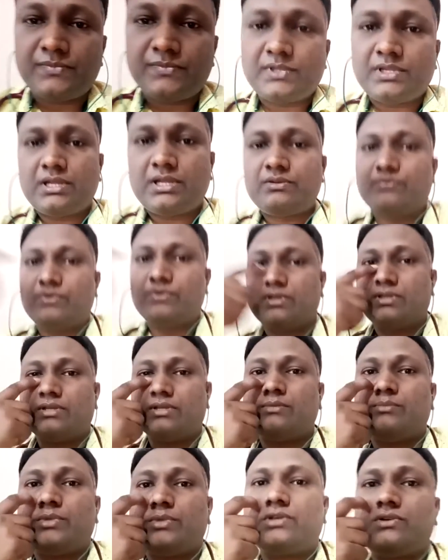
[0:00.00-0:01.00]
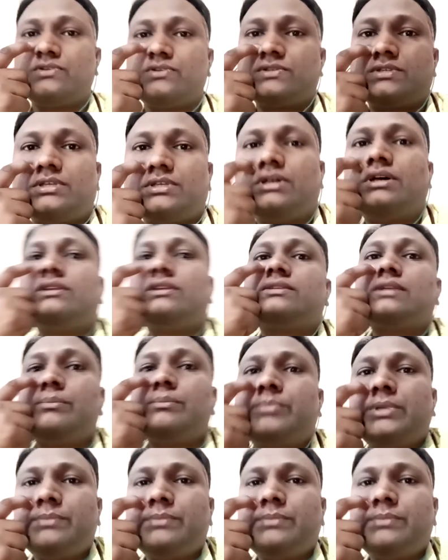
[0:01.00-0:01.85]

and because some